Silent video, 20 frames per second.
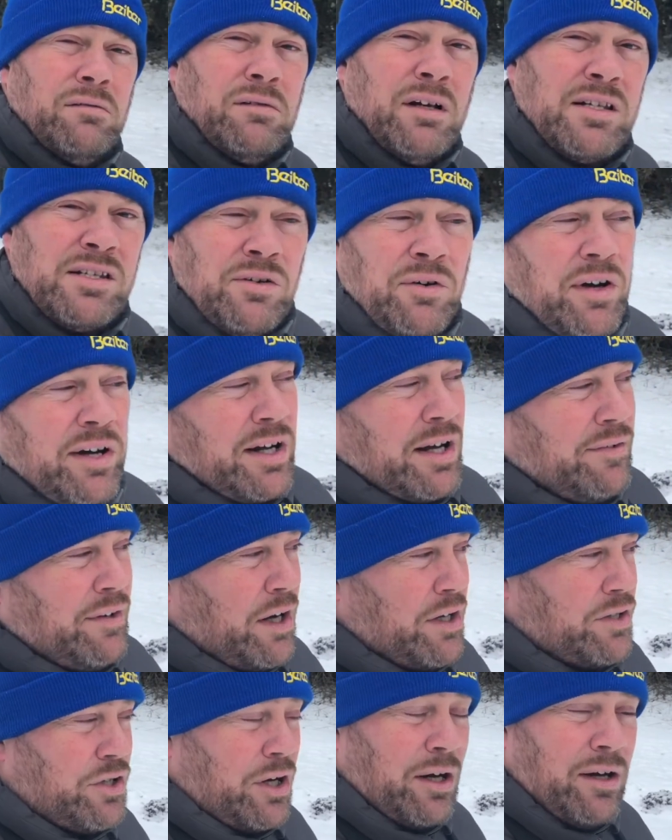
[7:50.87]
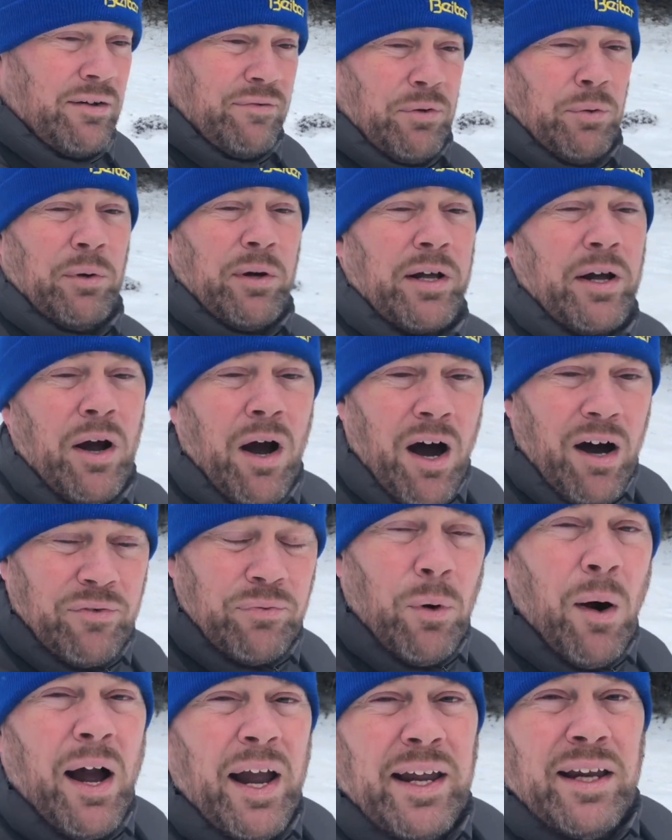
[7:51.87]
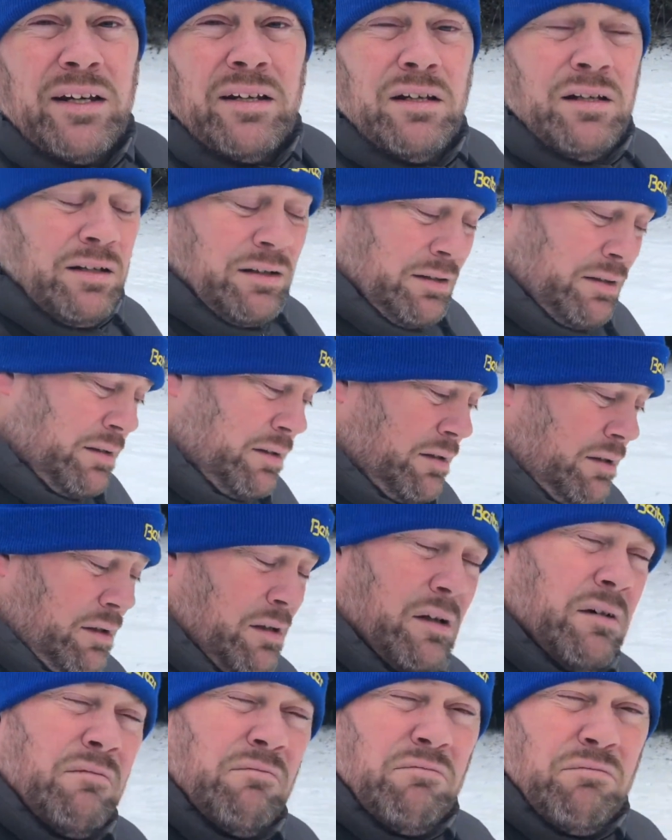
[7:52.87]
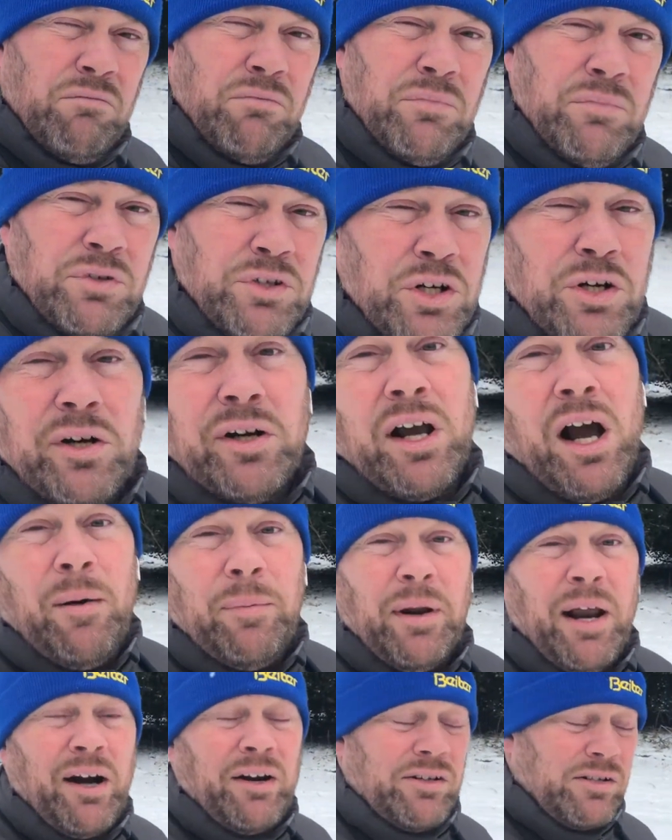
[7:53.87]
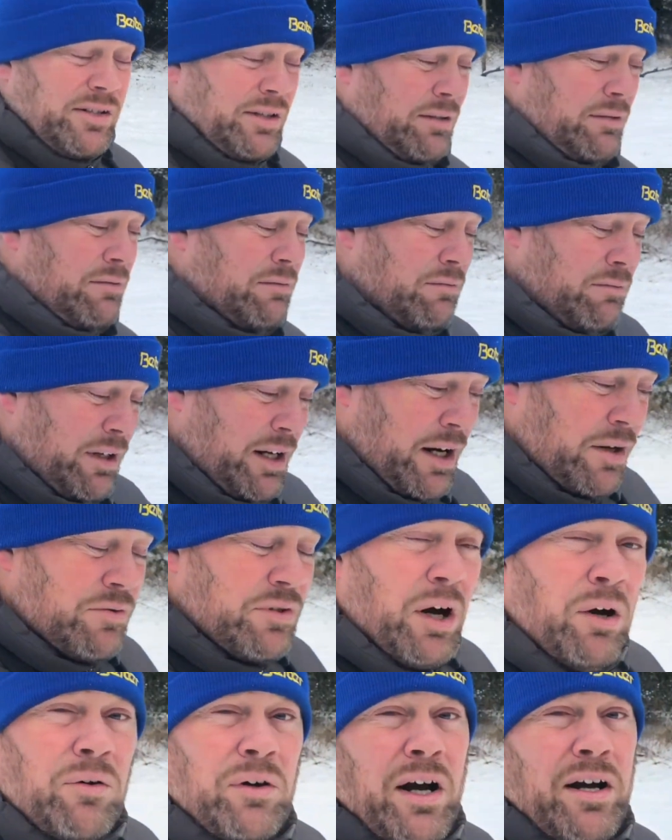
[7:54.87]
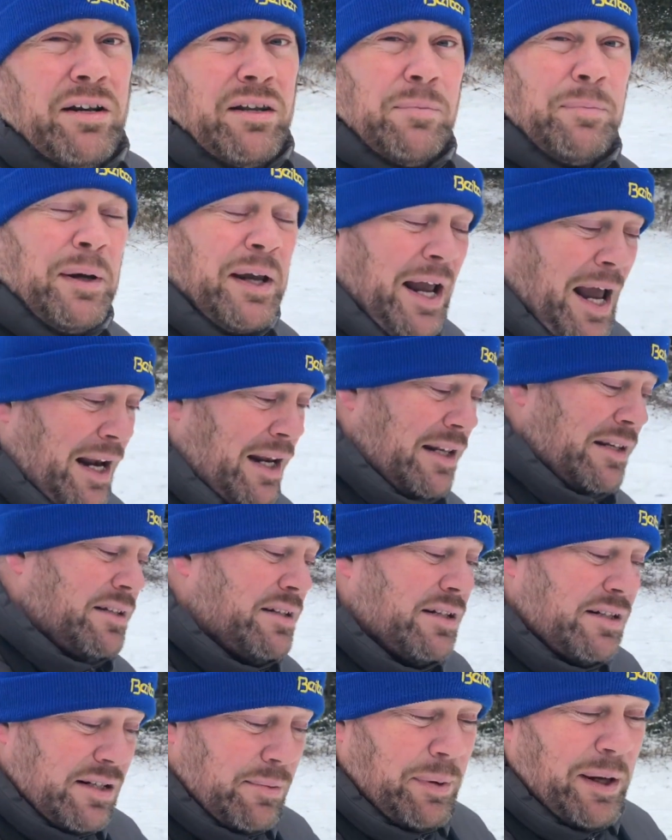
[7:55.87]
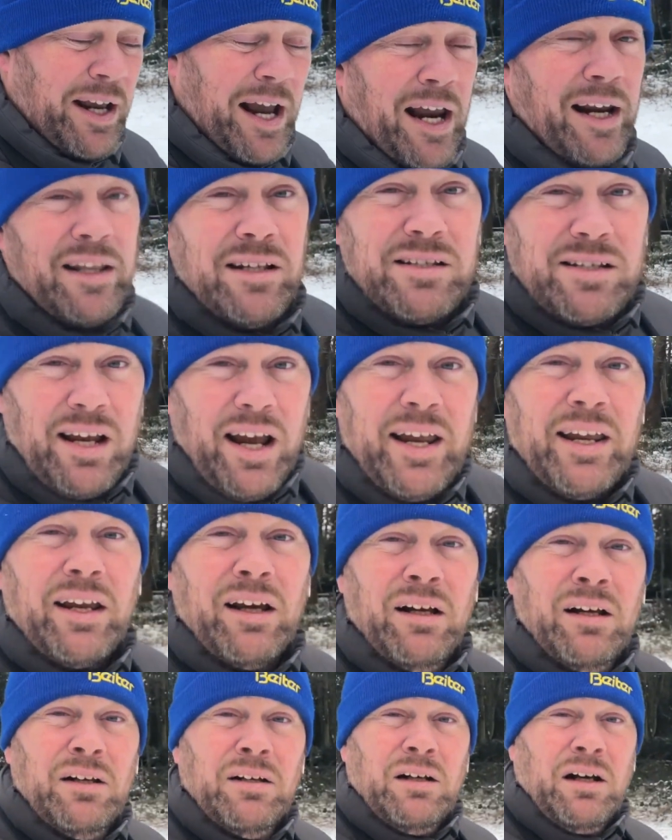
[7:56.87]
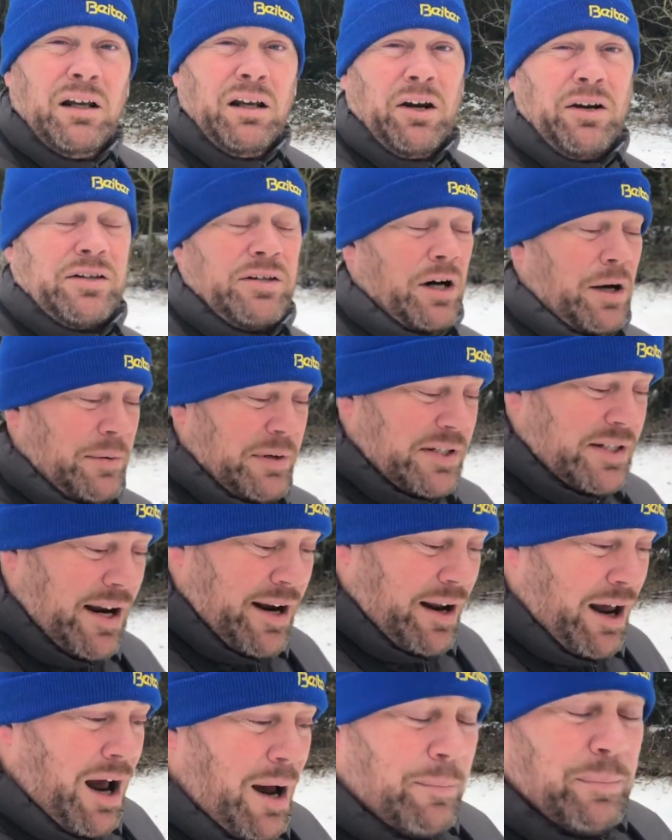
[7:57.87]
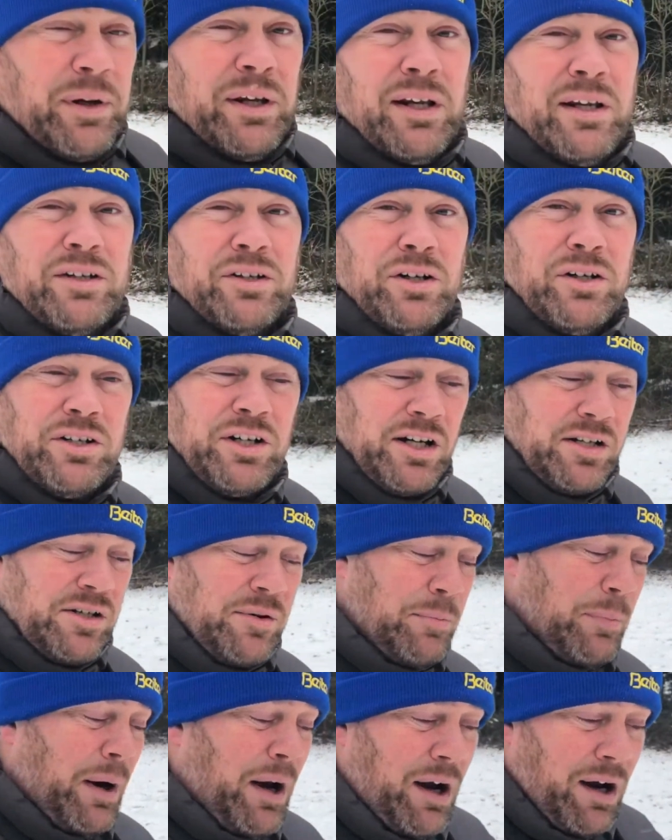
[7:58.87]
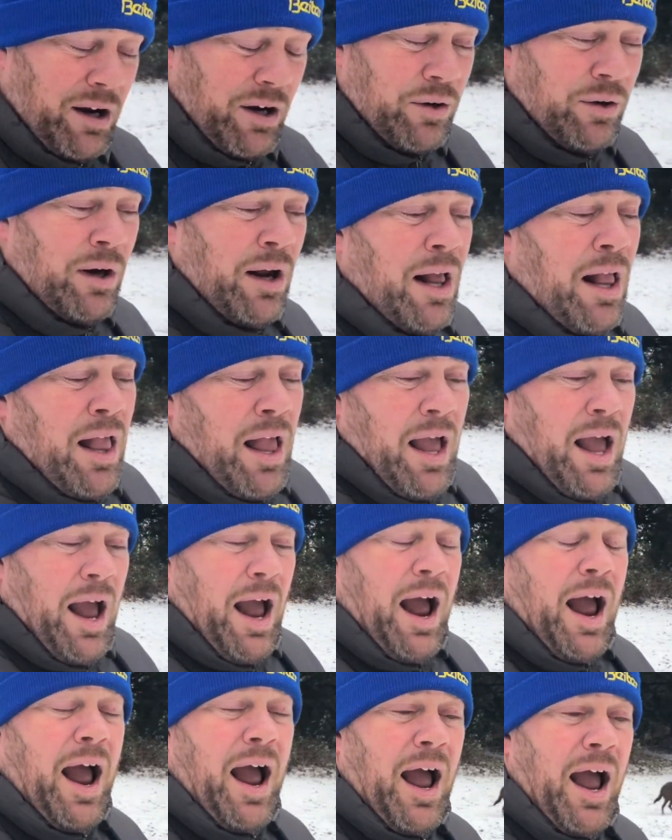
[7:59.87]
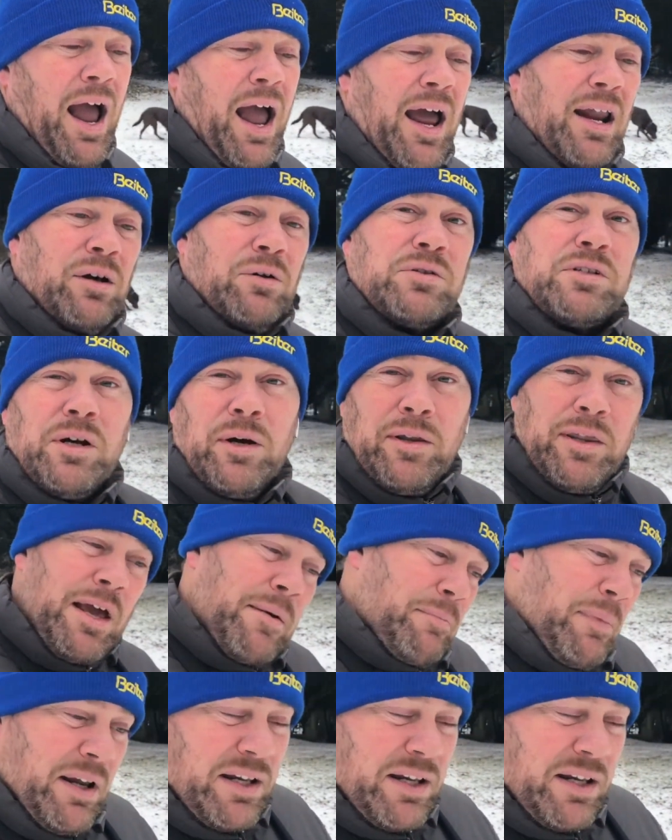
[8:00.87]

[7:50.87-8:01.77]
As a recurve archer, if you want to go halfway, shoot your carbon arrows. You know, don't go to the big alleys, because the big alleys take a lot of time to set up. You need to adjust your bow, and also it then